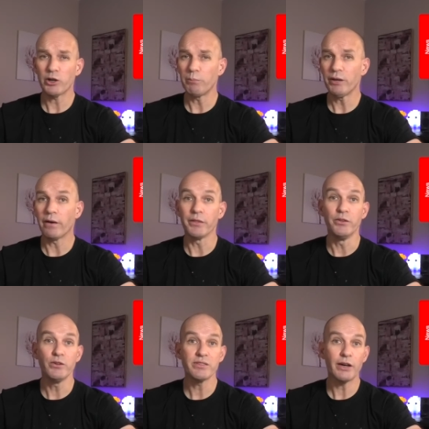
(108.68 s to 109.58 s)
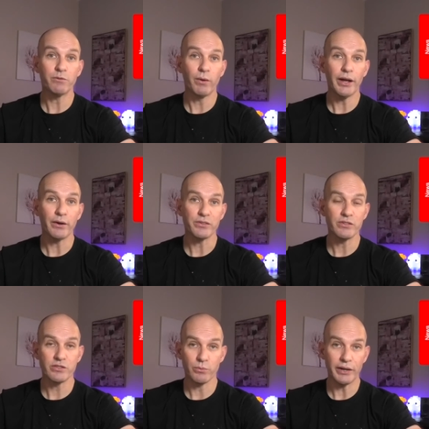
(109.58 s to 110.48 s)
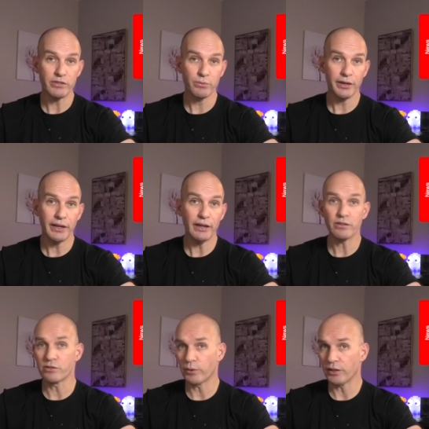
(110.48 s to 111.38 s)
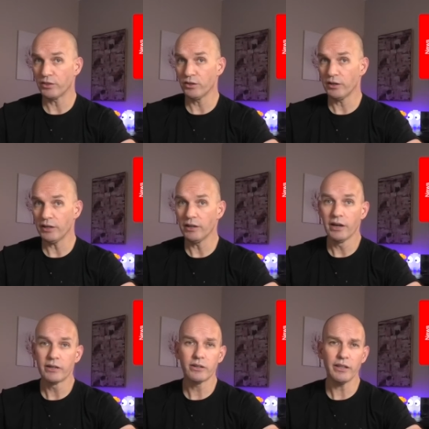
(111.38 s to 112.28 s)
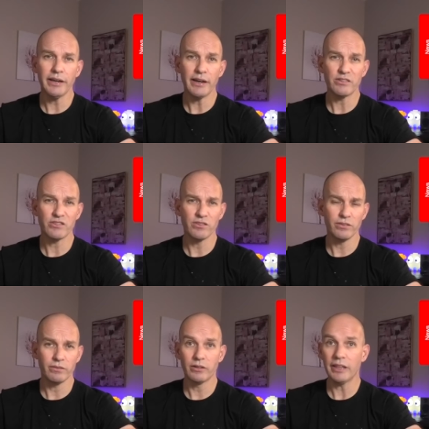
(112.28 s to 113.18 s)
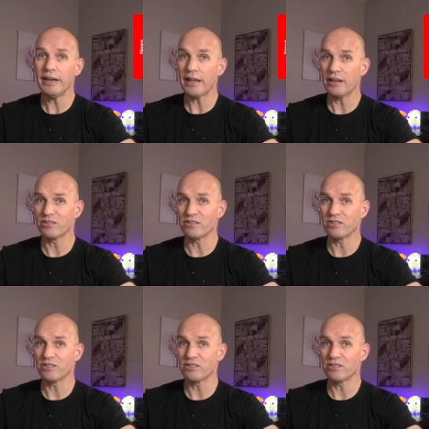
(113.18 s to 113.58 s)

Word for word: copy of the New South Wales 2020 to 2030 Clean Air, Clean Air